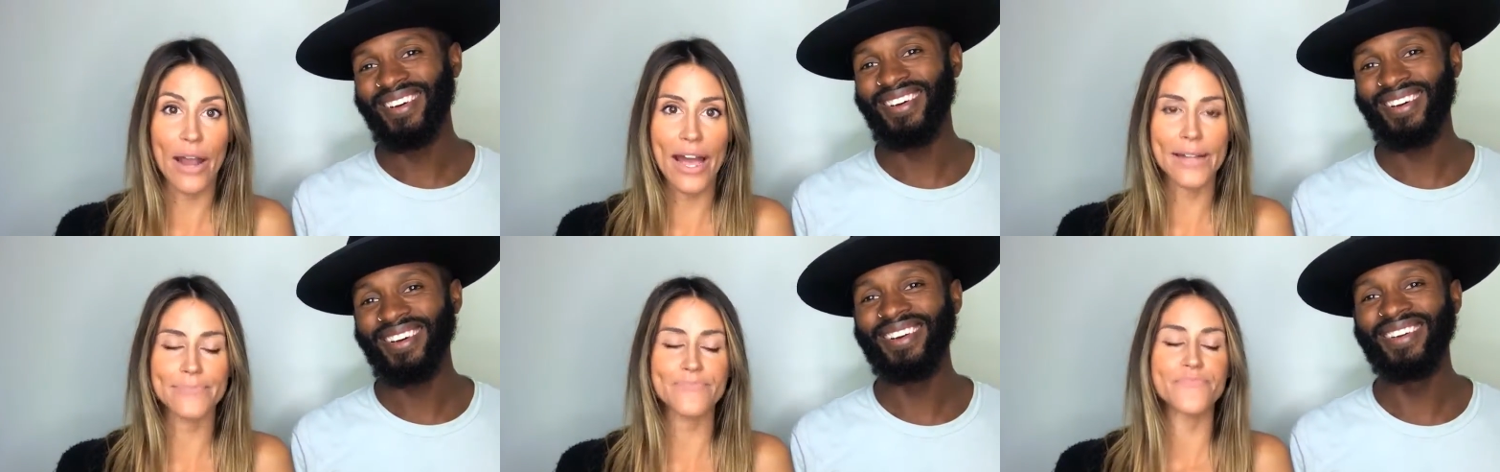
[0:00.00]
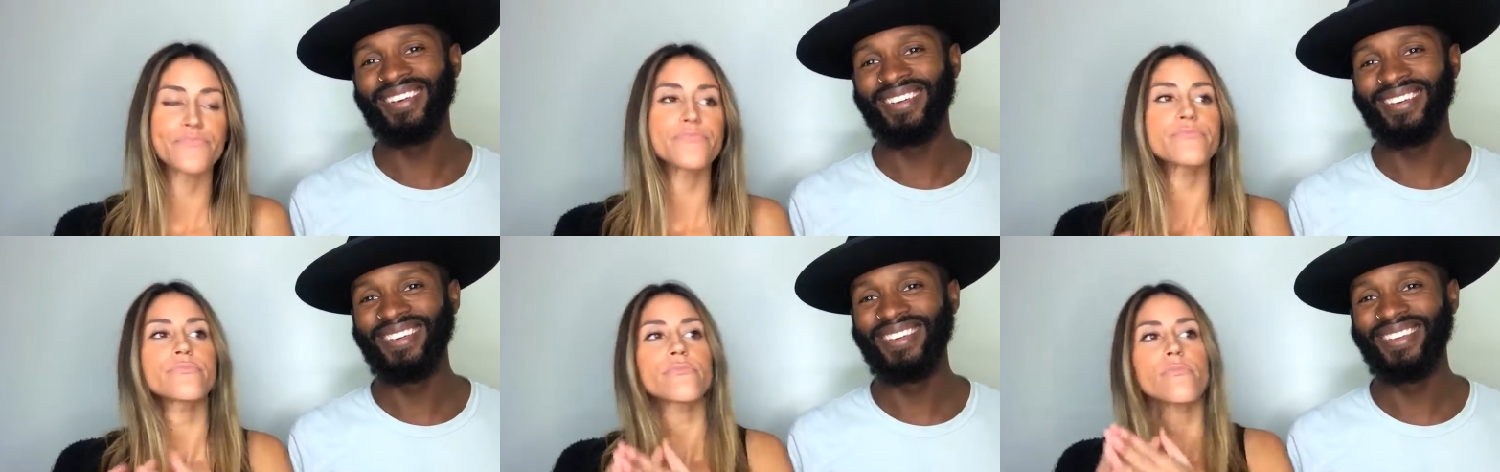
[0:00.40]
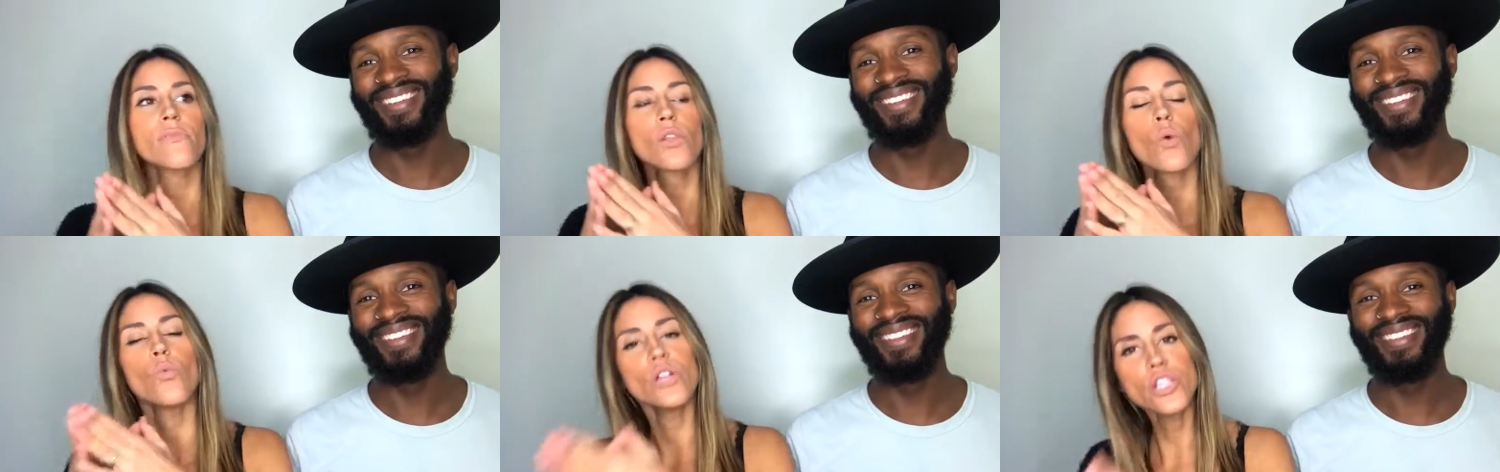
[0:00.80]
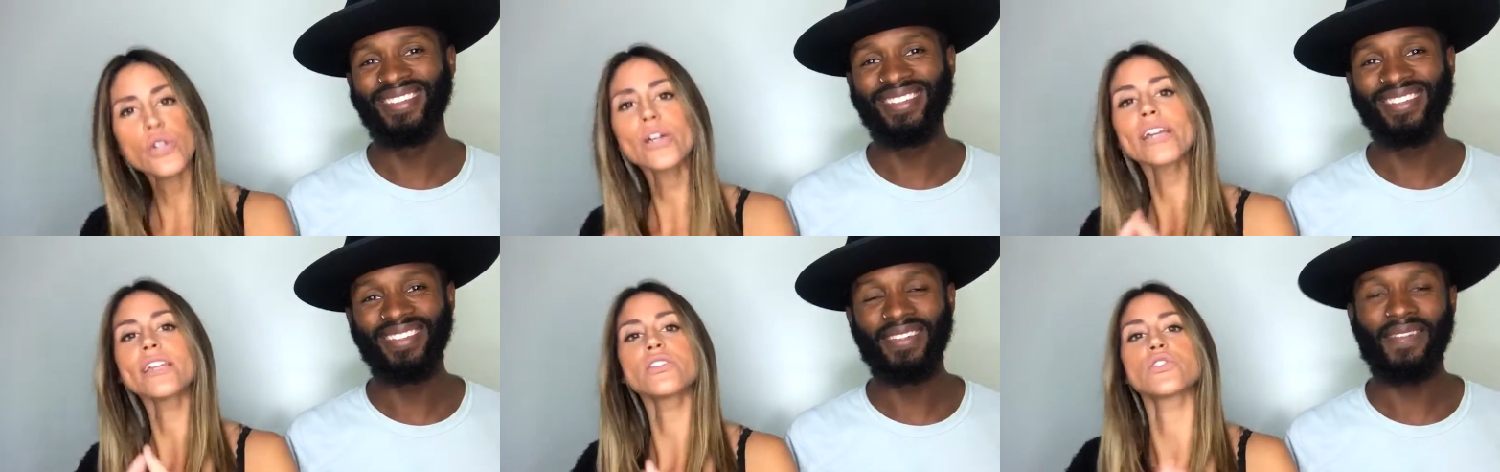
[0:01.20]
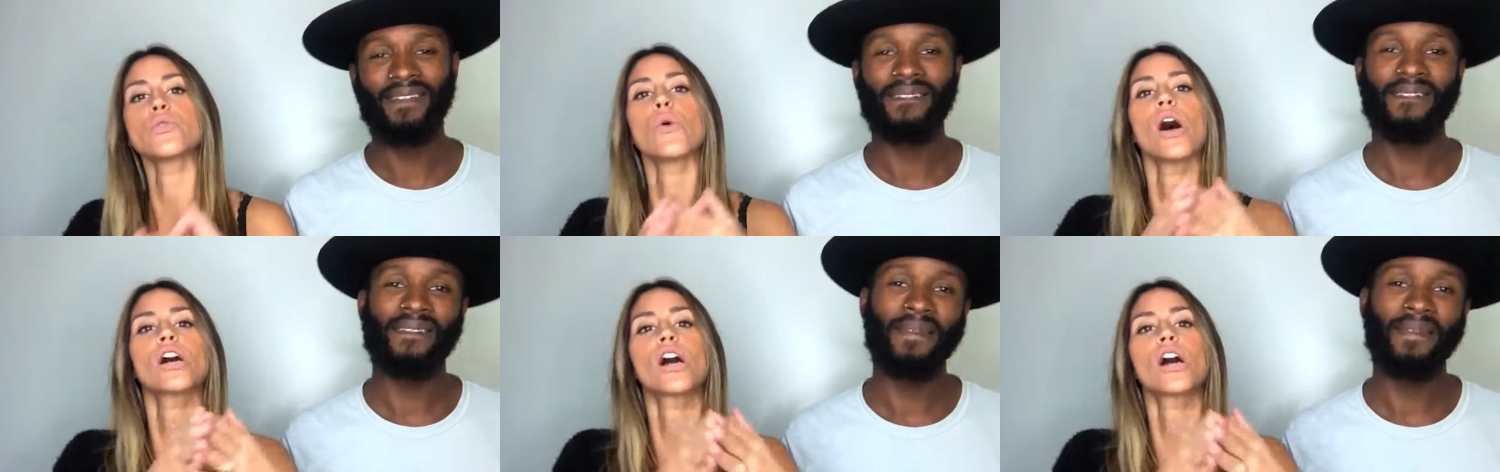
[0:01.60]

Speaker 1: right? when you get into